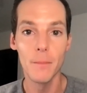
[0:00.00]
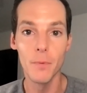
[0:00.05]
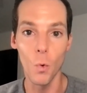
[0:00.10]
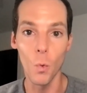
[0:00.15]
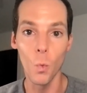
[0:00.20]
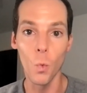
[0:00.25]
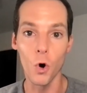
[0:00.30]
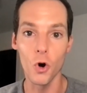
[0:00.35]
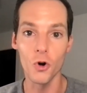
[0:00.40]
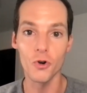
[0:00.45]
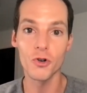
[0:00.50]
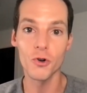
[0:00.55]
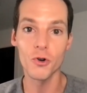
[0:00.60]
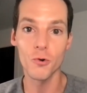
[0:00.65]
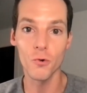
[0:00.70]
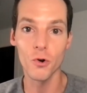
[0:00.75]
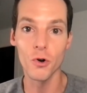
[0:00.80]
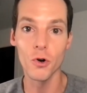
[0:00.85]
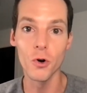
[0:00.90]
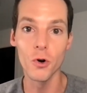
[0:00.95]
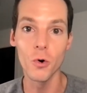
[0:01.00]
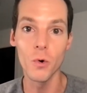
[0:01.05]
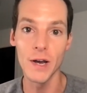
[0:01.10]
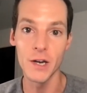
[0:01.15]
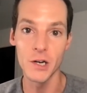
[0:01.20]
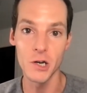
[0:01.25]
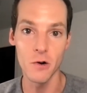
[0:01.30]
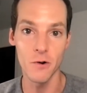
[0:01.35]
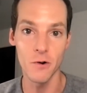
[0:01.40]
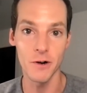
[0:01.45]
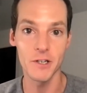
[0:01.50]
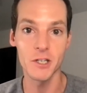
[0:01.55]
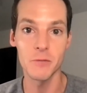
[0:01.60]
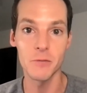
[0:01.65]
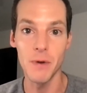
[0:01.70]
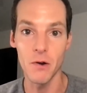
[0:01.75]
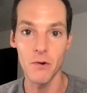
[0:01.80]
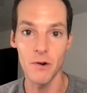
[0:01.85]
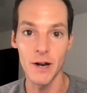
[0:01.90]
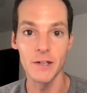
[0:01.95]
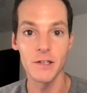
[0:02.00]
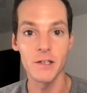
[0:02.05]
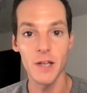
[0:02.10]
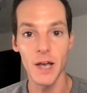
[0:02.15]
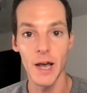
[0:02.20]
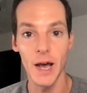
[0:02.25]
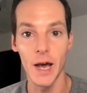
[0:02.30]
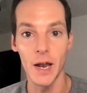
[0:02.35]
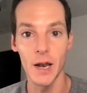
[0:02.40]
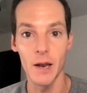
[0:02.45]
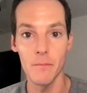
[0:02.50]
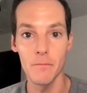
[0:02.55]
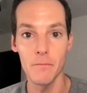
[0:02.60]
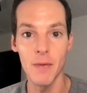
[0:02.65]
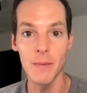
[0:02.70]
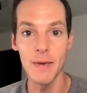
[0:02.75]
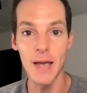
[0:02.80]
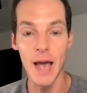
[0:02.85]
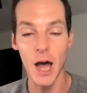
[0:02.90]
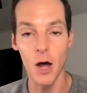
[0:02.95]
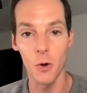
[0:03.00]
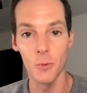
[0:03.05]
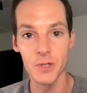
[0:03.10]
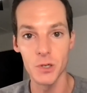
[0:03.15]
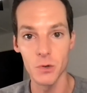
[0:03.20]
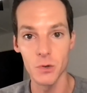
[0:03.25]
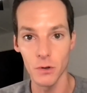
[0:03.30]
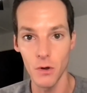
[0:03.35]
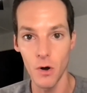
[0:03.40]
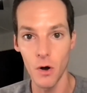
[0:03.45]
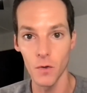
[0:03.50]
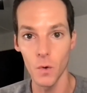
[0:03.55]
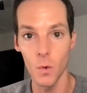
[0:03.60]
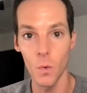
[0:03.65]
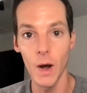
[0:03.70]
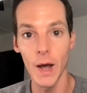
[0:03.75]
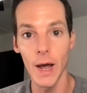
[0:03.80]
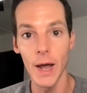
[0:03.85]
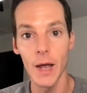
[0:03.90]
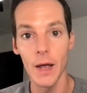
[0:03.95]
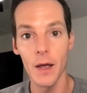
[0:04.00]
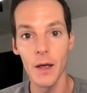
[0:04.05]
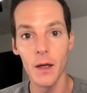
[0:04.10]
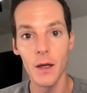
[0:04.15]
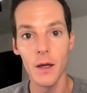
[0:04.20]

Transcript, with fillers: but were true in your experience that maybe helped you along the way?